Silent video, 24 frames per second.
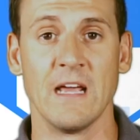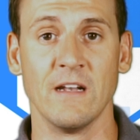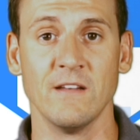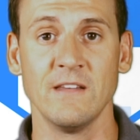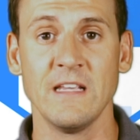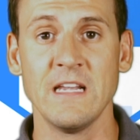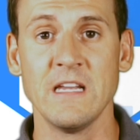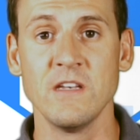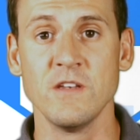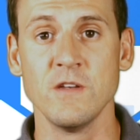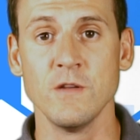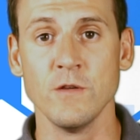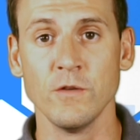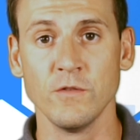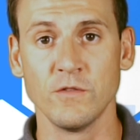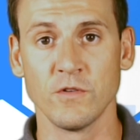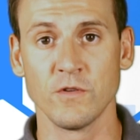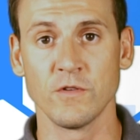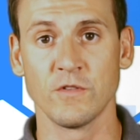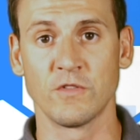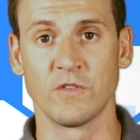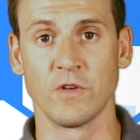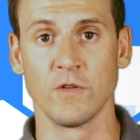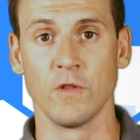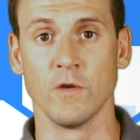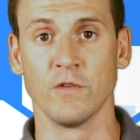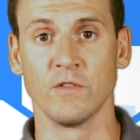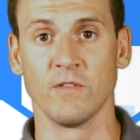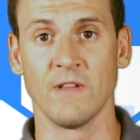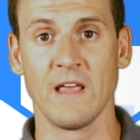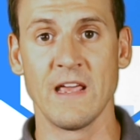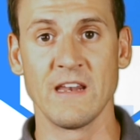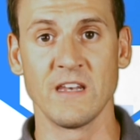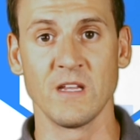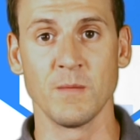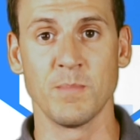and lead users to those
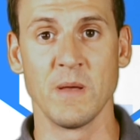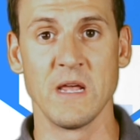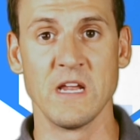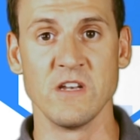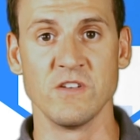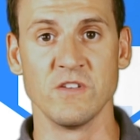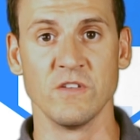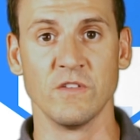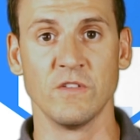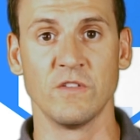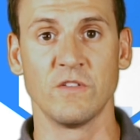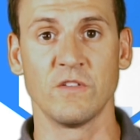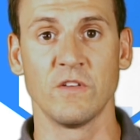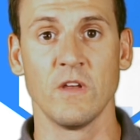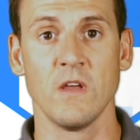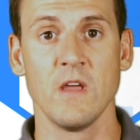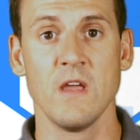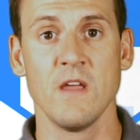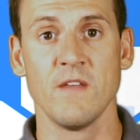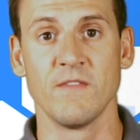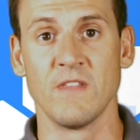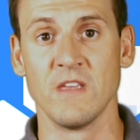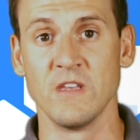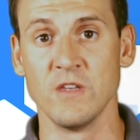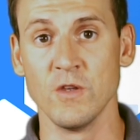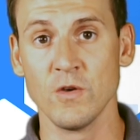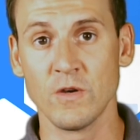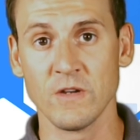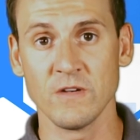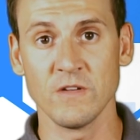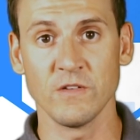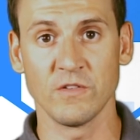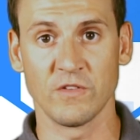landing pages that you can